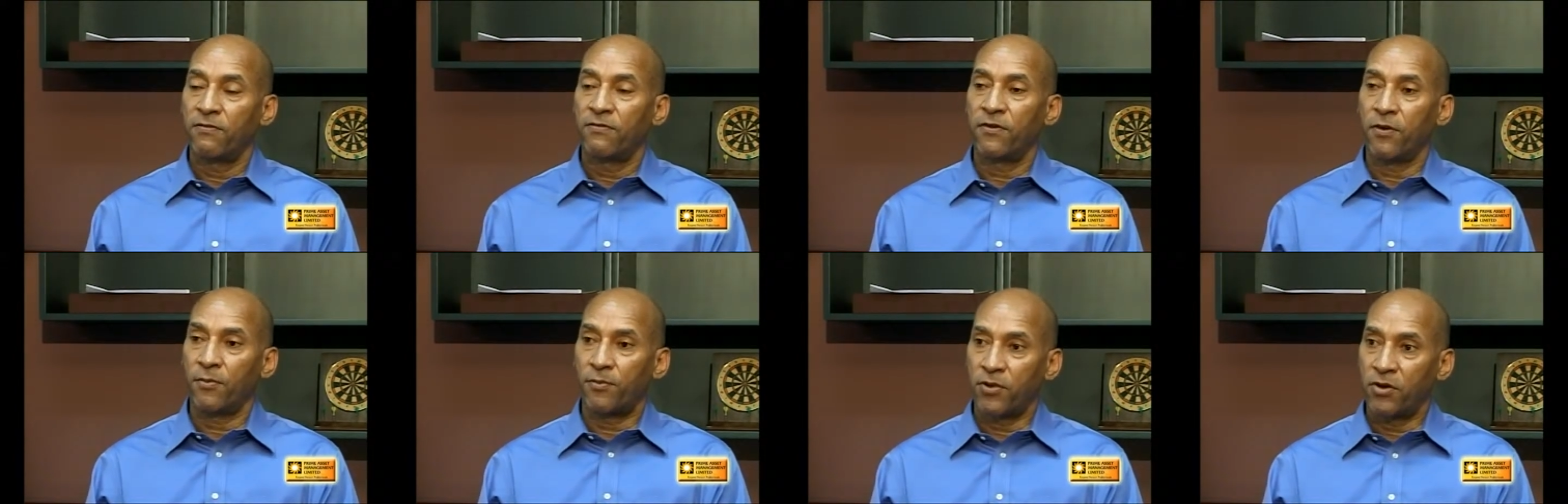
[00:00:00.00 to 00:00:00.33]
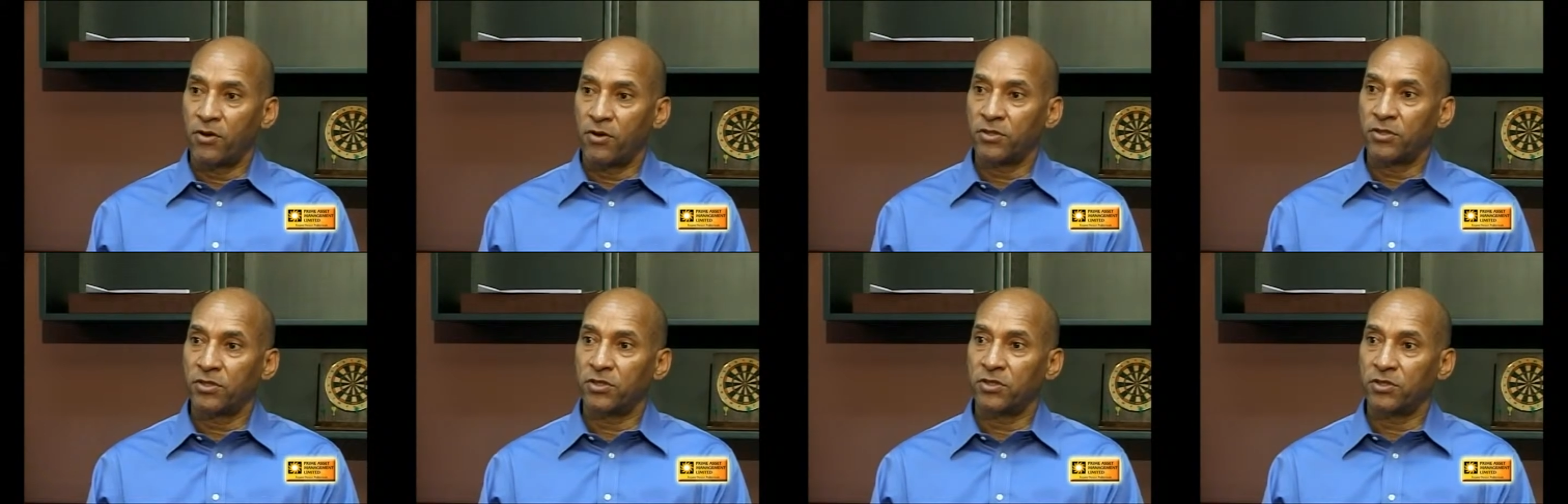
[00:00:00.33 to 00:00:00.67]
for
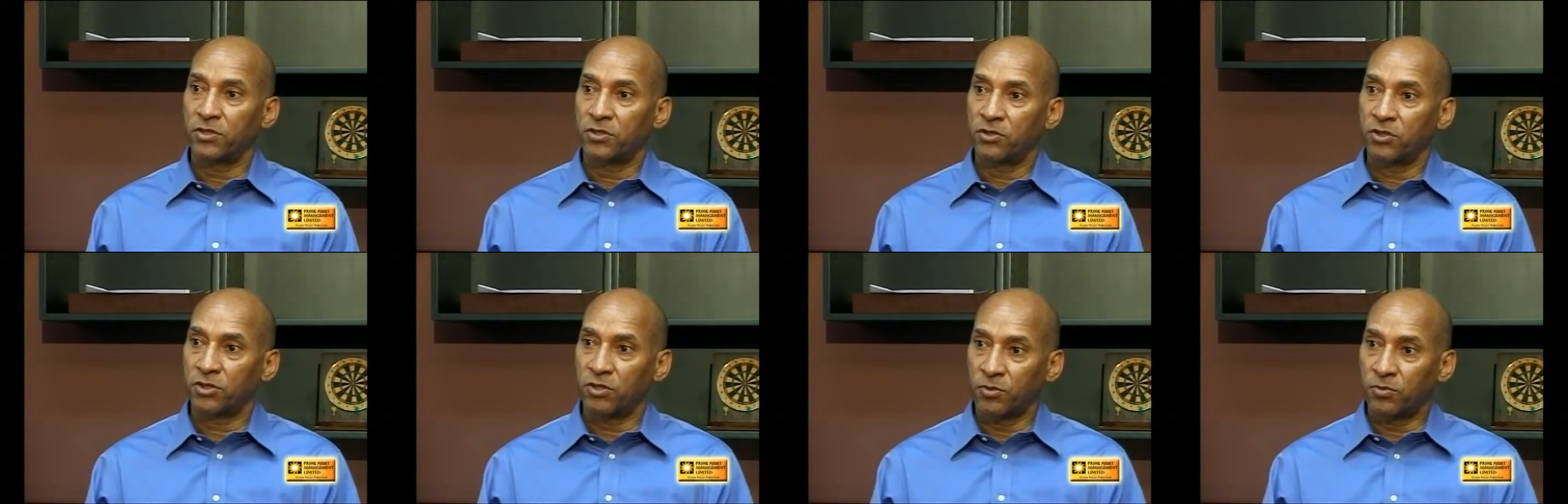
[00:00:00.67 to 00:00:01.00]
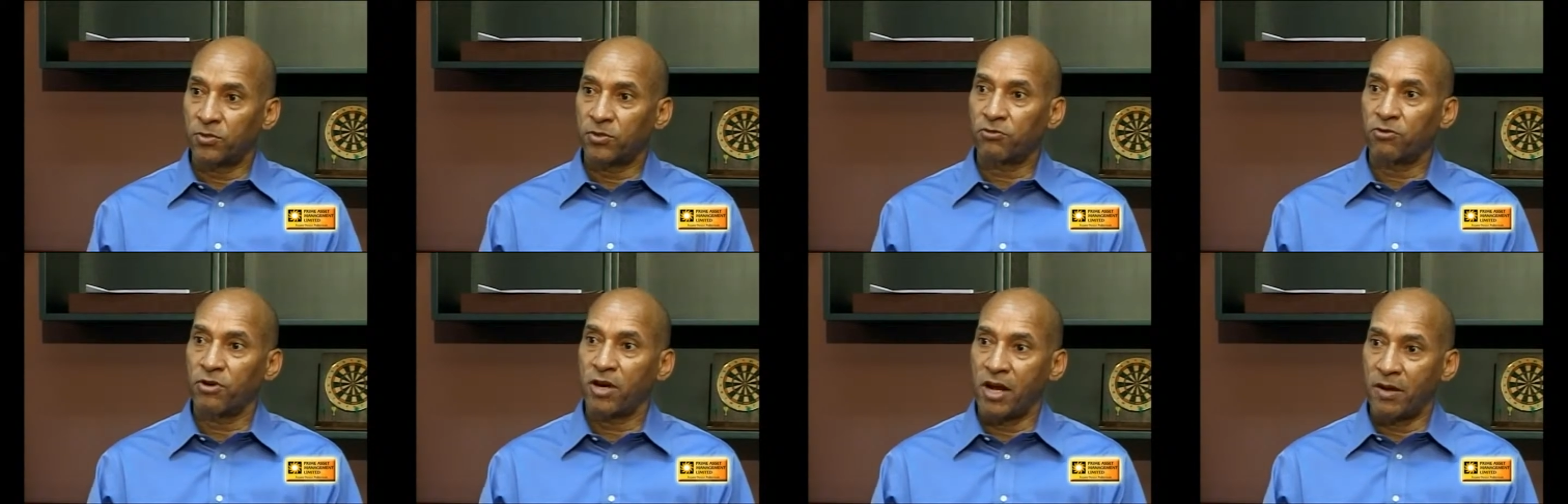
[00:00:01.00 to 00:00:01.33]
persons to
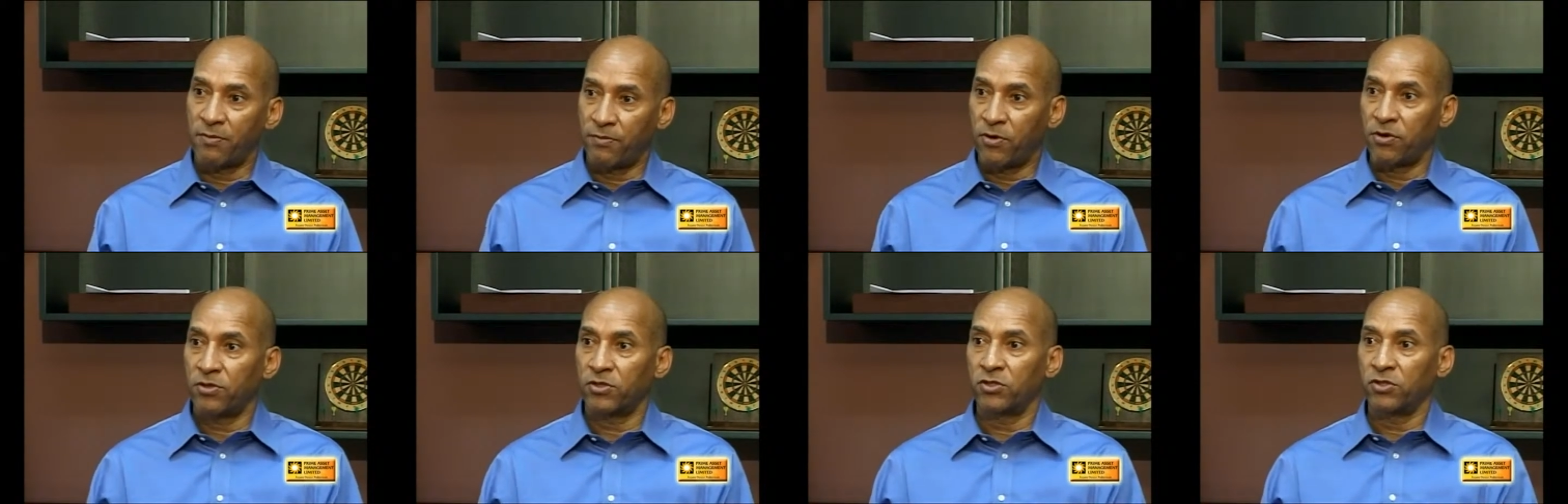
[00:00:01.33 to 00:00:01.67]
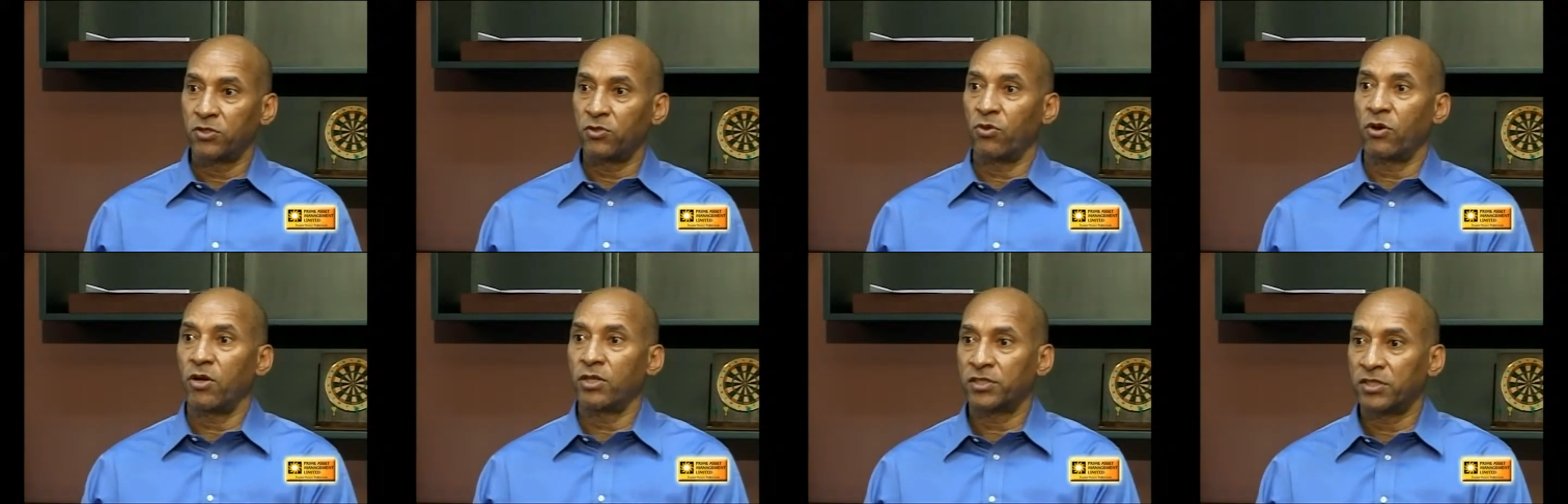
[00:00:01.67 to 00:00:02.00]
subscribe,
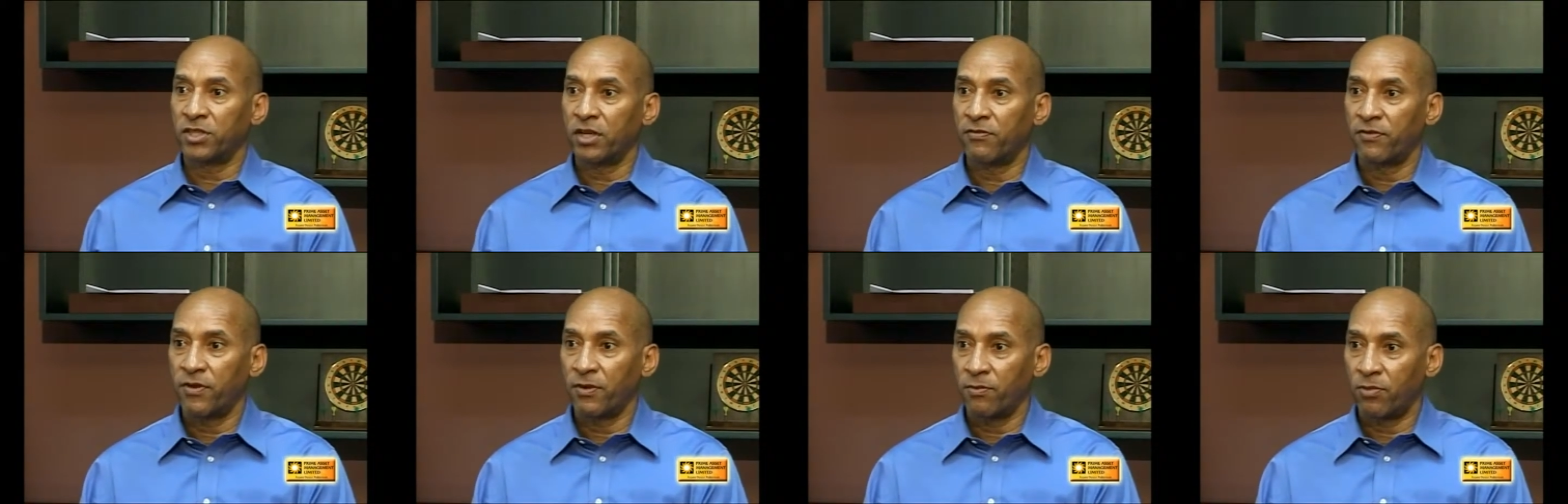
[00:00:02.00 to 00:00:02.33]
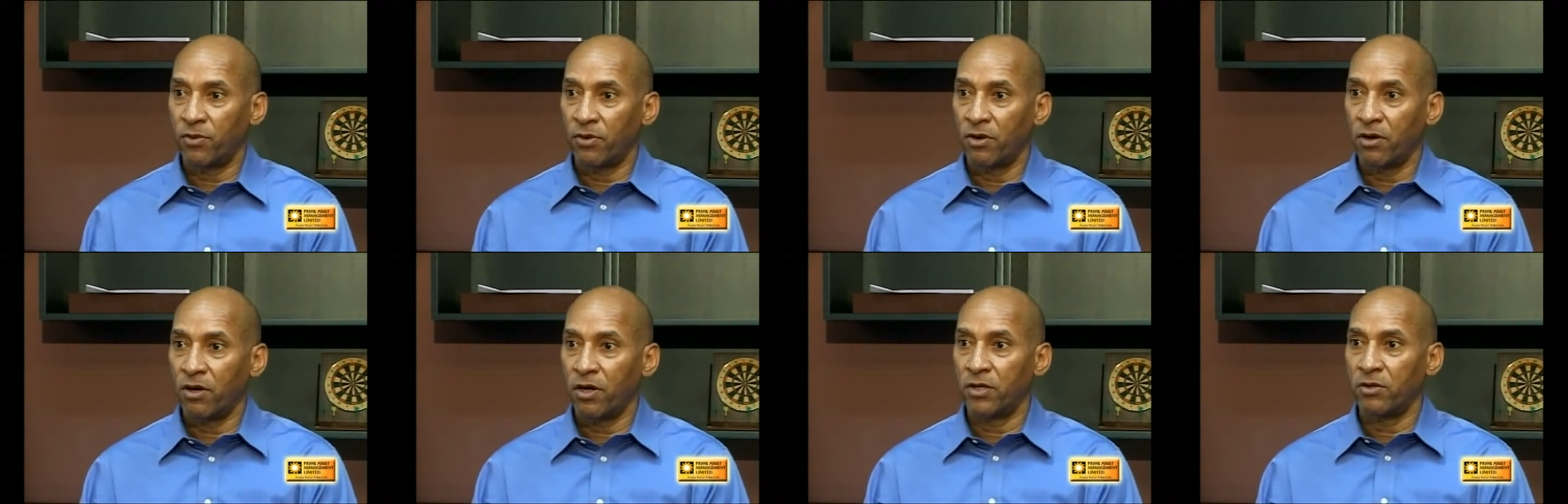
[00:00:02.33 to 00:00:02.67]
persons who are
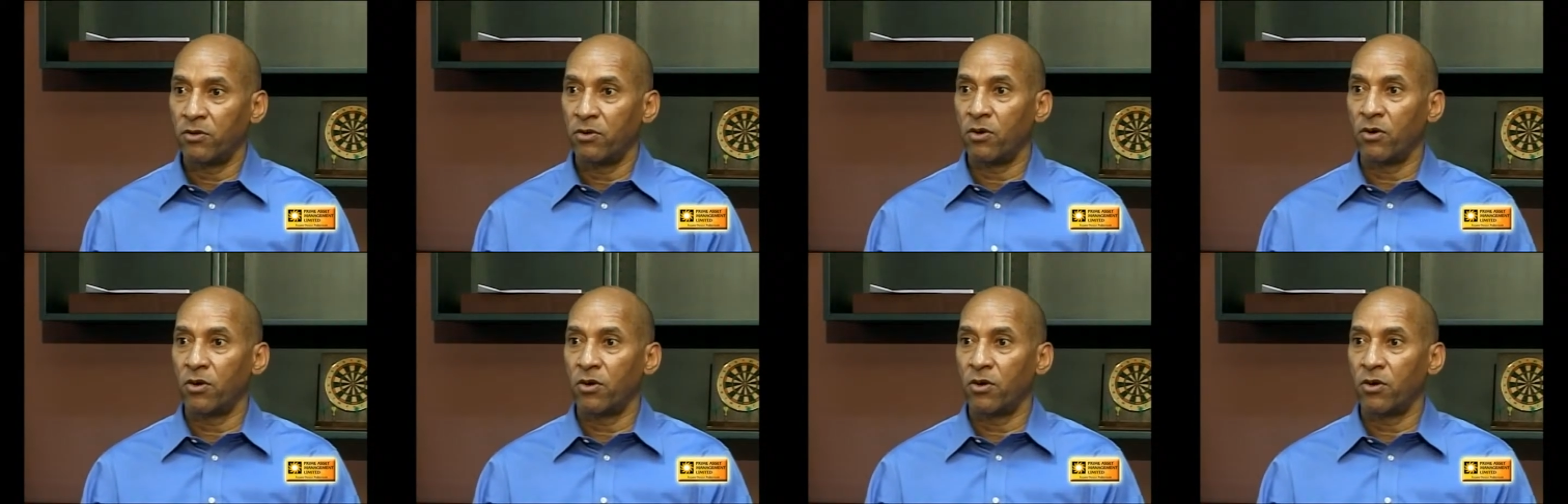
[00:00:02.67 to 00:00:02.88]
self-employed